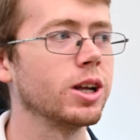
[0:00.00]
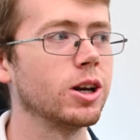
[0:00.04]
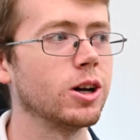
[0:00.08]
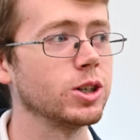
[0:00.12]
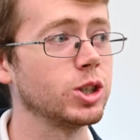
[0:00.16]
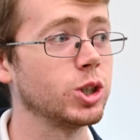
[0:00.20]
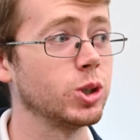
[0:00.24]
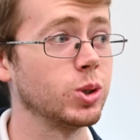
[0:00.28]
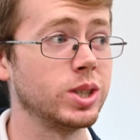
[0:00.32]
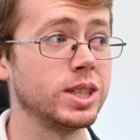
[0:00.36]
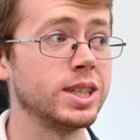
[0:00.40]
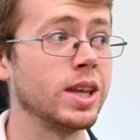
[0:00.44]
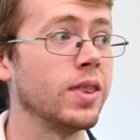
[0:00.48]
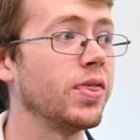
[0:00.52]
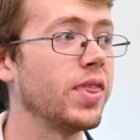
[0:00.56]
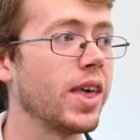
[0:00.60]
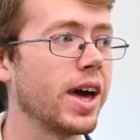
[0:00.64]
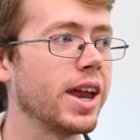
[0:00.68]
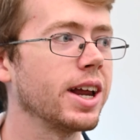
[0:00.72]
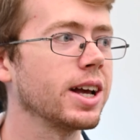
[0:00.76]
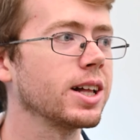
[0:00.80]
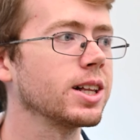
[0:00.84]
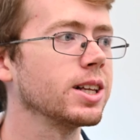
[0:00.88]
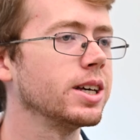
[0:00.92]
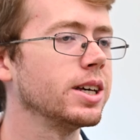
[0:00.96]
can also
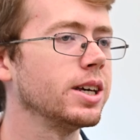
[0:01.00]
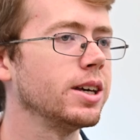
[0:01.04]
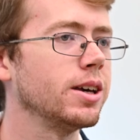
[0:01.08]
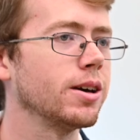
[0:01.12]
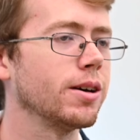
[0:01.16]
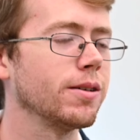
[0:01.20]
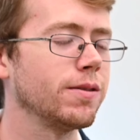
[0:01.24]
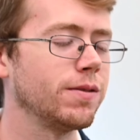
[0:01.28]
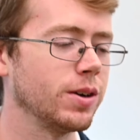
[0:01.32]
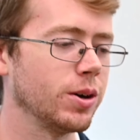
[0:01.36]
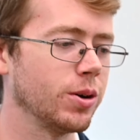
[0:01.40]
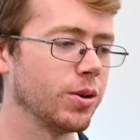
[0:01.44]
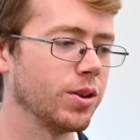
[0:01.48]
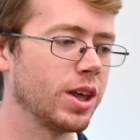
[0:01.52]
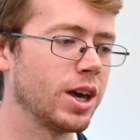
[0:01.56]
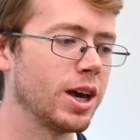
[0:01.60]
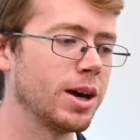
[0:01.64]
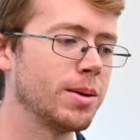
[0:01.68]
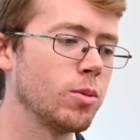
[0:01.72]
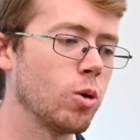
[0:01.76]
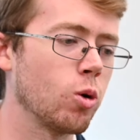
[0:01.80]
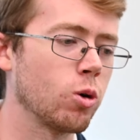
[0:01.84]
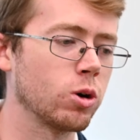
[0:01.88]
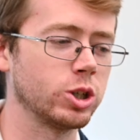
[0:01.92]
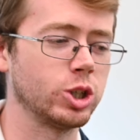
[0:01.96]
synthetically fill
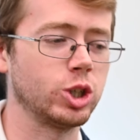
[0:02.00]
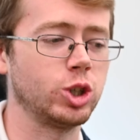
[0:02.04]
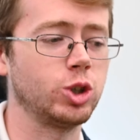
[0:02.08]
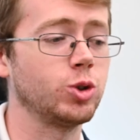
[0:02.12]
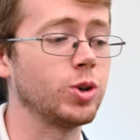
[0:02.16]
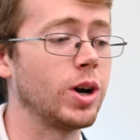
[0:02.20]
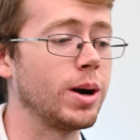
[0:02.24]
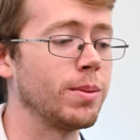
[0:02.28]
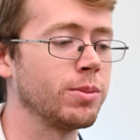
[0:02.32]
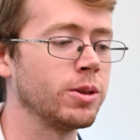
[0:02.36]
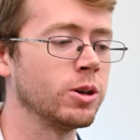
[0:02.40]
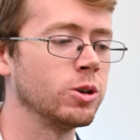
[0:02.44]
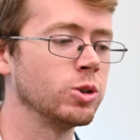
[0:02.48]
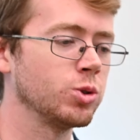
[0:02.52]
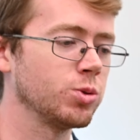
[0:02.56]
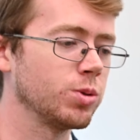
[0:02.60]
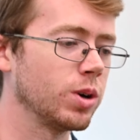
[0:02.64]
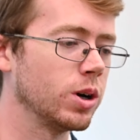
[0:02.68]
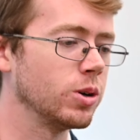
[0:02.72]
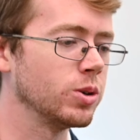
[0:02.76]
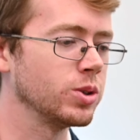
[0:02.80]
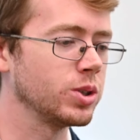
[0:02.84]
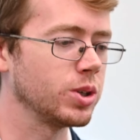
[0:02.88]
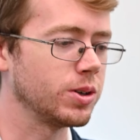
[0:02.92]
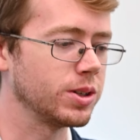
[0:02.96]
them or just drop those
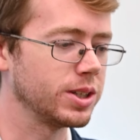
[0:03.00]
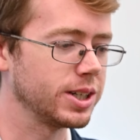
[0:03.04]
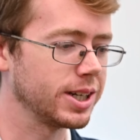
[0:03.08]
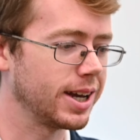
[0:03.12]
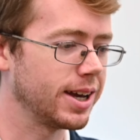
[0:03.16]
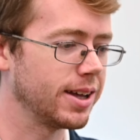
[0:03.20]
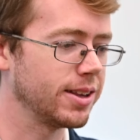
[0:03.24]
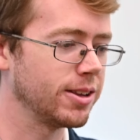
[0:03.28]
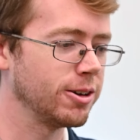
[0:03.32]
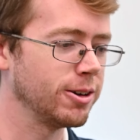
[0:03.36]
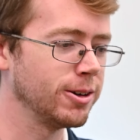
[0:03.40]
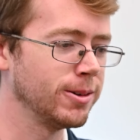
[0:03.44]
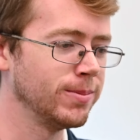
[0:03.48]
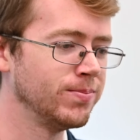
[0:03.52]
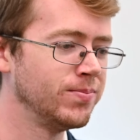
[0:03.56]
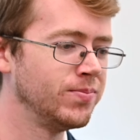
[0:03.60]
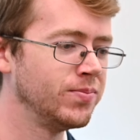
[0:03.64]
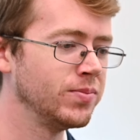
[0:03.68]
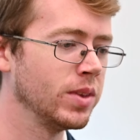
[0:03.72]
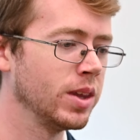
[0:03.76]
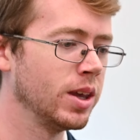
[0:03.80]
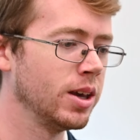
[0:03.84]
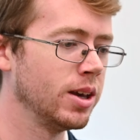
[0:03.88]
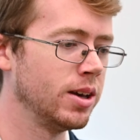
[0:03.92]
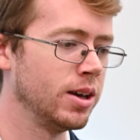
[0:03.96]
rows altogether.
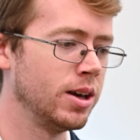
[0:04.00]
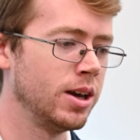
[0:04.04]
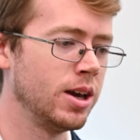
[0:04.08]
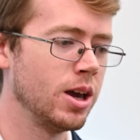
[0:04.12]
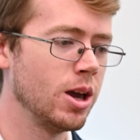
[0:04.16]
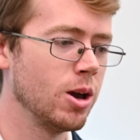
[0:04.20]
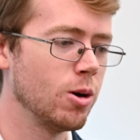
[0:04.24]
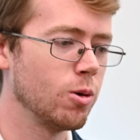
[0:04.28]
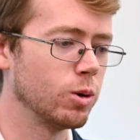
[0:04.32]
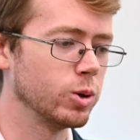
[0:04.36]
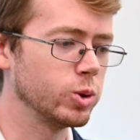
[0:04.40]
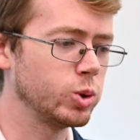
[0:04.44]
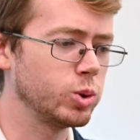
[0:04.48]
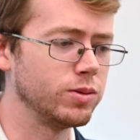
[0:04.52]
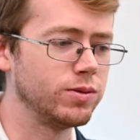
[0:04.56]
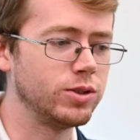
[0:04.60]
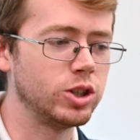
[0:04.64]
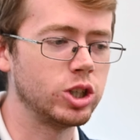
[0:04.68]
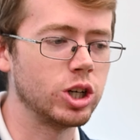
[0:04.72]
Once we've